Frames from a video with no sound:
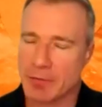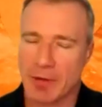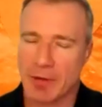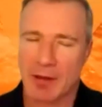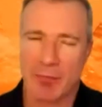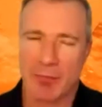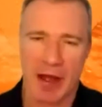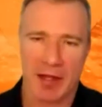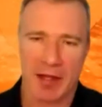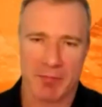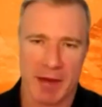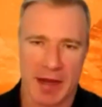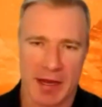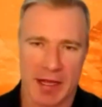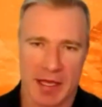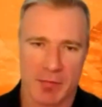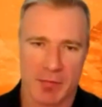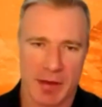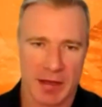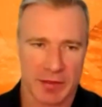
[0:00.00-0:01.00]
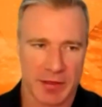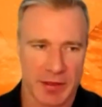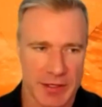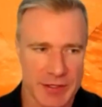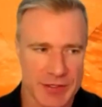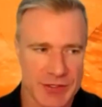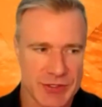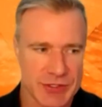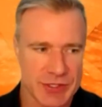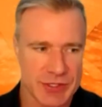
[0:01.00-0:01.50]
we're pragmatic about
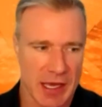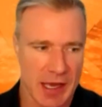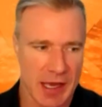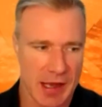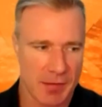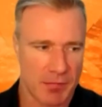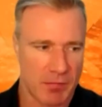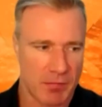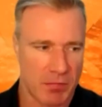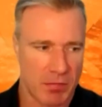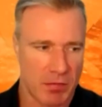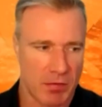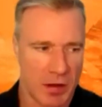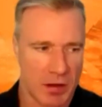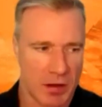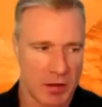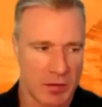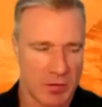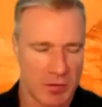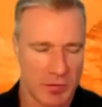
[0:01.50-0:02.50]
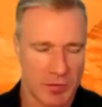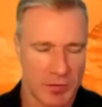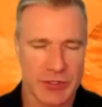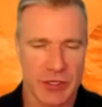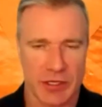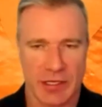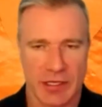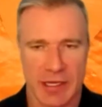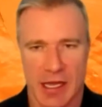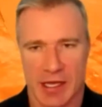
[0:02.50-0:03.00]
this.
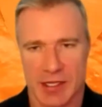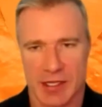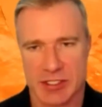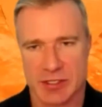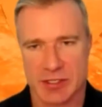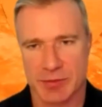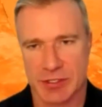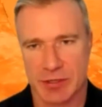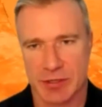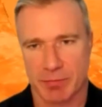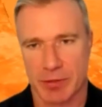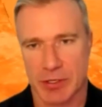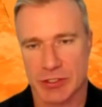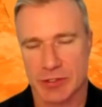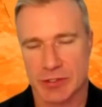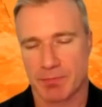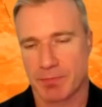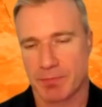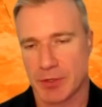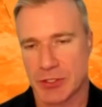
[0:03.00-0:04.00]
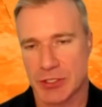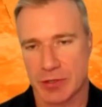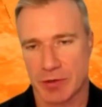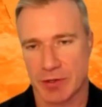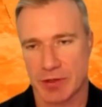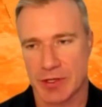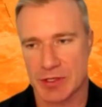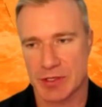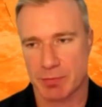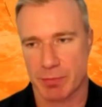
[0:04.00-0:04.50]
Certainly, customers are
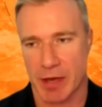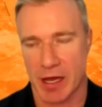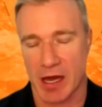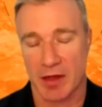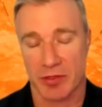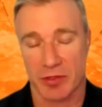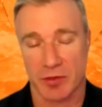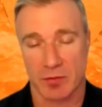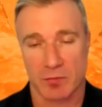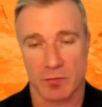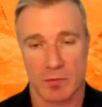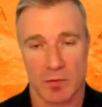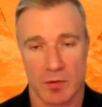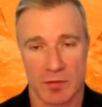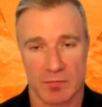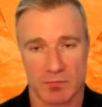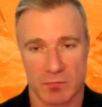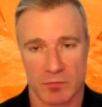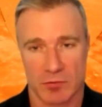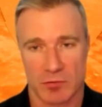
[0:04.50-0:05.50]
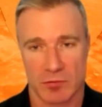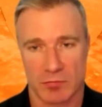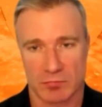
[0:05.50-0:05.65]
pursuing this path, and we're